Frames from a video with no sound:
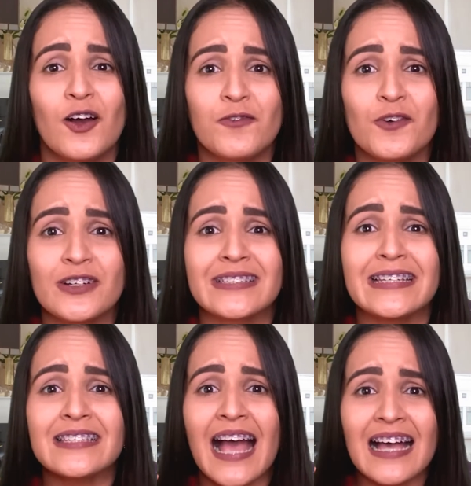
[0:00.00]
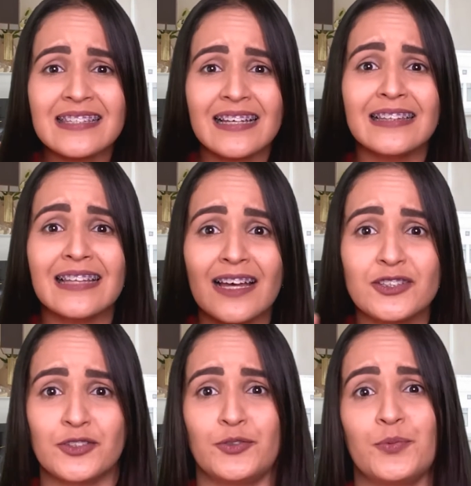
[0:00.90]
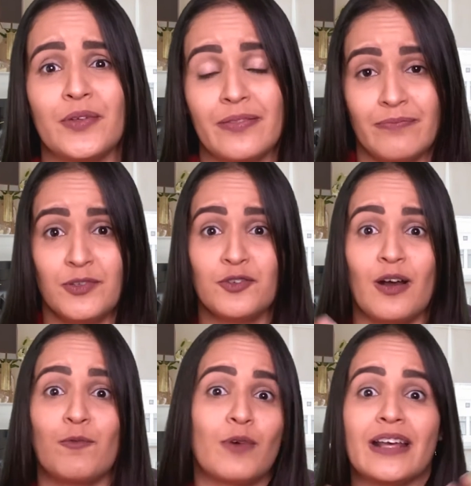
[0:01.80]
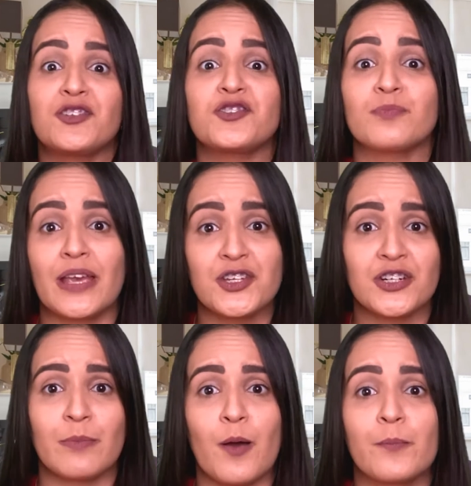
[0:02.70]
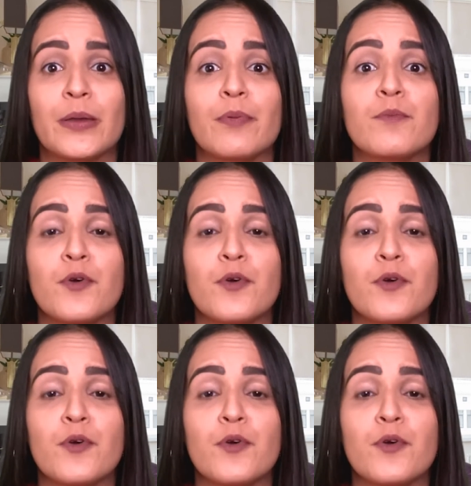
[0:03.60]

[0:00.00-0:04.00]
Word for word: Of course, this has a lot to do with, you know, what I just mentioned about people